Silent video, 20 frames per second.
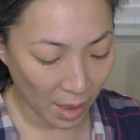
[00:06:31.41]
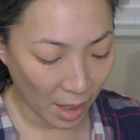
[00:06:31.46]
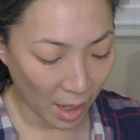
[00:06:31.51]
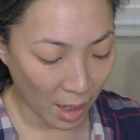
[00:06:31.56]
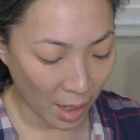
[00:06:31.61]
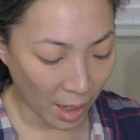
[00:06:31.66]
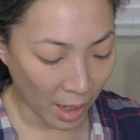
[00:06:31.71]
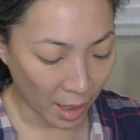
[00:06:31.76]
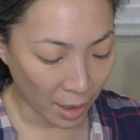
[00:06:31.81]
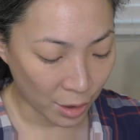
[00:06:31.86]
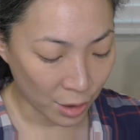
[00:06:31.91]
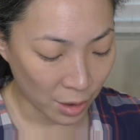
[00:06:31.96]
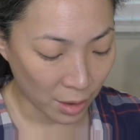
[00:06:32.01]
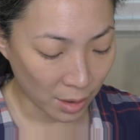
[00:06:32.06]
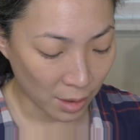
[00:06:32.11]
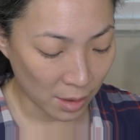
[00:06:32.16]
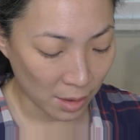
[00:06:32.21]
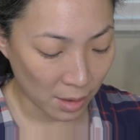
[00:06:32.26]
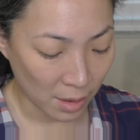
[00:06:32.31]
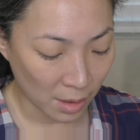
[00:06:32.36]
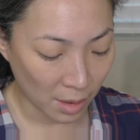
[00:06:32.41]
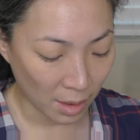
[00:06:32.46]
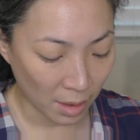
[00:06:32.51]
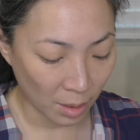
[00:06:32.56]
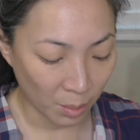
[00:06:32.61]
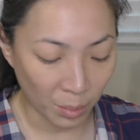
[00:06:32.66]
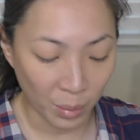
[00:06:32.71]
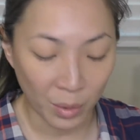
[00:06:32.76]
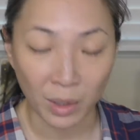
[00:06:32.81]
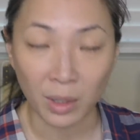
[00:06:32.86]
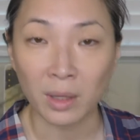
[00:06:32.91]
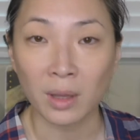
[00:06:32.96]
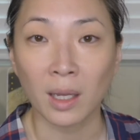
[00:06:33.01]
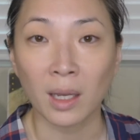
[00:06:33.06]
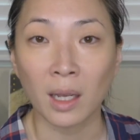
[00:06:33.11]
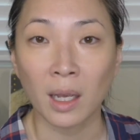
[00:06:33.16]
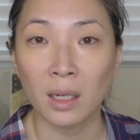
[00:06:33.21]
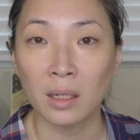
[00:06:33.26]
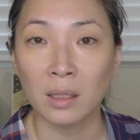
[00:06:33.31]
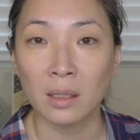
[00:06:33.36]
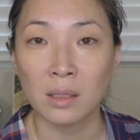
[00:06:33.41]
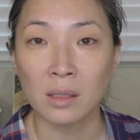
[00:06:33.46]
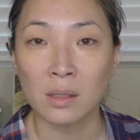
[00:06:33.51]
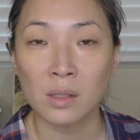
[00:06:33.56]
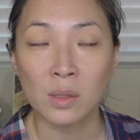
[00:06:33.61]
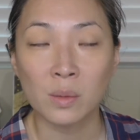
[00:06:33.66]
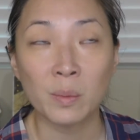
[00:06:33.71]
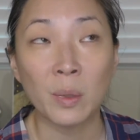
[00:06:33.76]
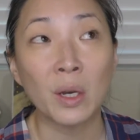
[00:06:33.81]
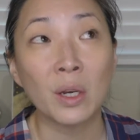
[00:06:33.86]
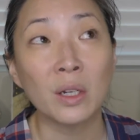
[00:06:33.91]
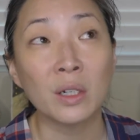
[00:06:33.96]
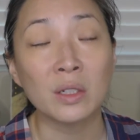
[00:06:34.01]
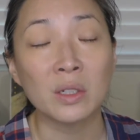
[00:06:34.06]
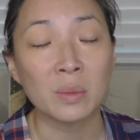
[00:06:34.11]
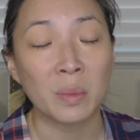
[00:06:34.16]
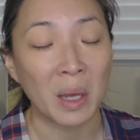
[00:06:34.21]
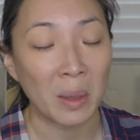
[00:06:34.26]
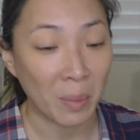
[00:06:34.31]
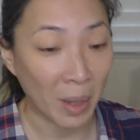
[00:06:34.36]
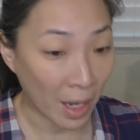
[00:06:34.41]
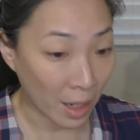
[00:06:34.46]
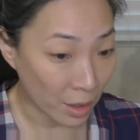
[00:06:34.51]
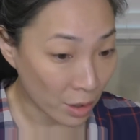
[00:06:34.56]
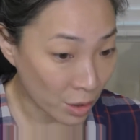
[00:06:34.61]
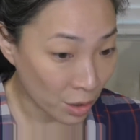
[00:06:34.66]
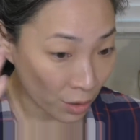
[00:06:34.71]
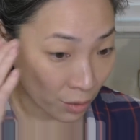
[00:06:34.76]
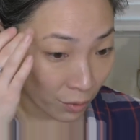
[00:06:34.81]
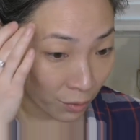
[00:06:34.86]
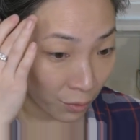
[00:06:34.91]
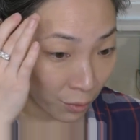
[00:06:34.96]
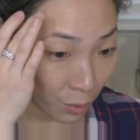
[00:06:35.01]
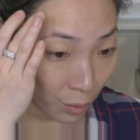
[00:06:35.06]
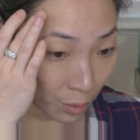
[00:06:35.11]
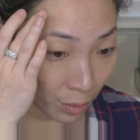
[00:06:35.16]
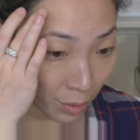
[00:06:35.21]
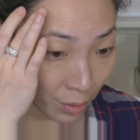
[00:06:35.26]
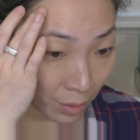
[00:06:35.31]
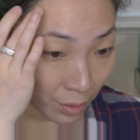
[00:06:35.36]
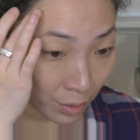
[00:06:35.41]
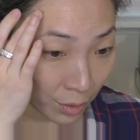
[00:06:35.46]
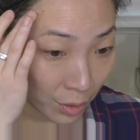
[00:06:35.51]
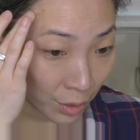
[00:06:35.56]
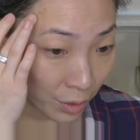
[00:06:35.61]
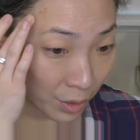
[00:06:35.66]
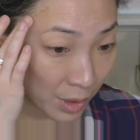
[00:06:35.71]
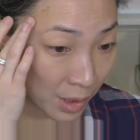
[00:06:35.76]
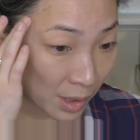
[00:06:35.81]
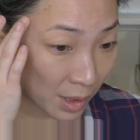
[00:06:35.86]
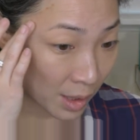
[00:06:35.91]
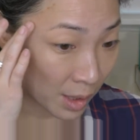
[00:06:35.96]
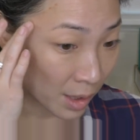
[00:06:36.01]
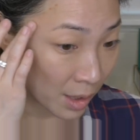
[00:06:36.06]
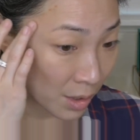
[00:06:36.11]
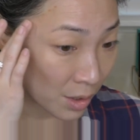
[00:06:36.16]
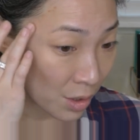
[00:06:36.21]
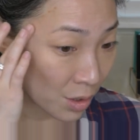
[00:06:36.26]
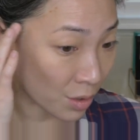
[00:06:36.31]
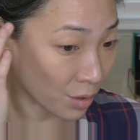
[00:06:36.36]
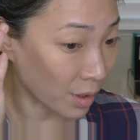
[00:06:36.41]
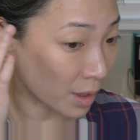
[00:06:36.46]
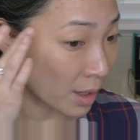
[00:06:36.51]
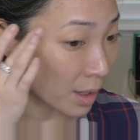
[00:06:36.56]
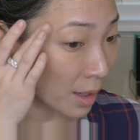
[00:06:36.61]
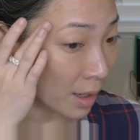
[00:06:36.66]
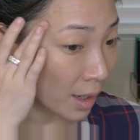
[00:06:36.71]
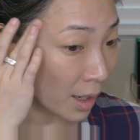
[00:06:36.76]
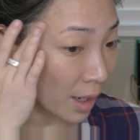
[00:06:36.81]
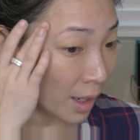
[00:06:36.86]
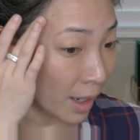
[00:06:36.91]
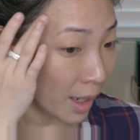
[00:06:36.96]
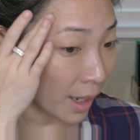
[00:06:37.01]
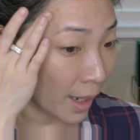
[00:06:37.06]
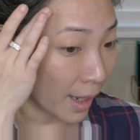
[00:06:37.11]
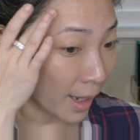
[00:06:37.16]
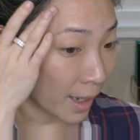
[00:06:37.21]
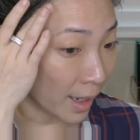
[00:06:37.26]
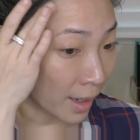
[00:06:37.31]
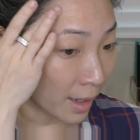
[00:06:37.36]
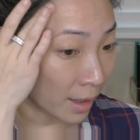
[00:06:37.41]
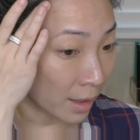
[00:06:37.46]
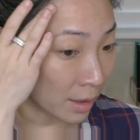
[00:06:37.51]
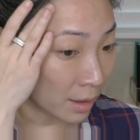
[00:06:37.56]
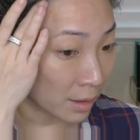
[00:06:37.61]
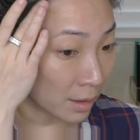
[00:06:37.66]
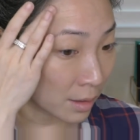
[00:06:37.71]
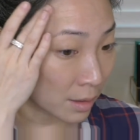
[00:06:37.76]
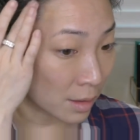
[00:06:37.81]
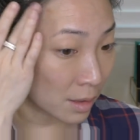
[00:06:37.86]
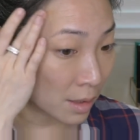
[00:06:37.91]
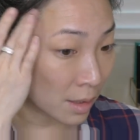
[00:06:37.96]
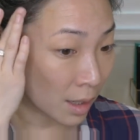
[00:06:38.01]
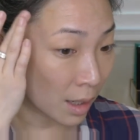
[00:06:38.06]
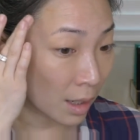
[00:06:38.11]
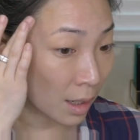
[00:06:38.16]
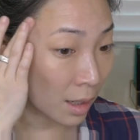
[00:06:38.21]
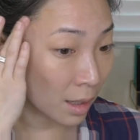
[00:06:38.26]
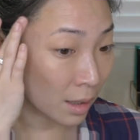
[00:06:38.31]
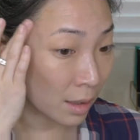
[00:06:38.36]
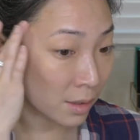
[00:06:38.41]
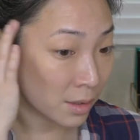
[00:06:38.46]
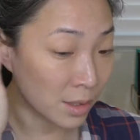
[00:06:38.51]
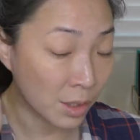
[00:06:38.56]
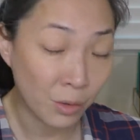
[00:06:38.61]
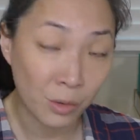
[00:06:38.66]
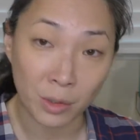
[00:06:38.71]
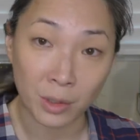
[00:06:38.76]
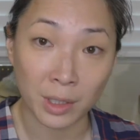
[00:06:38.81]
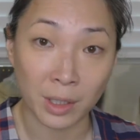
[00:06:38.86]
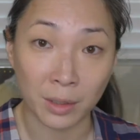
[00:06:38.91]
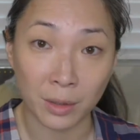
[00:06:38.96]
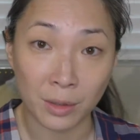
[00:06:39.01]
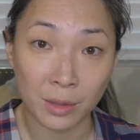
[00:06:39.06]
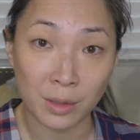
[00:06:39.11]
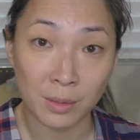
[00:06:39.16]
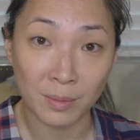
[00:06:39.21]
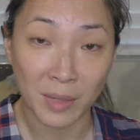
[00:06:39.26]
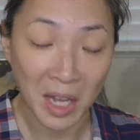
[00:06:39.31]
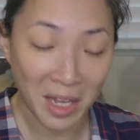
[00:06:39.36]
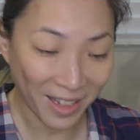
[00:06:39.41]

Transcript: And it actually is the book that kind of spawned my passion for New York City history and serial killers.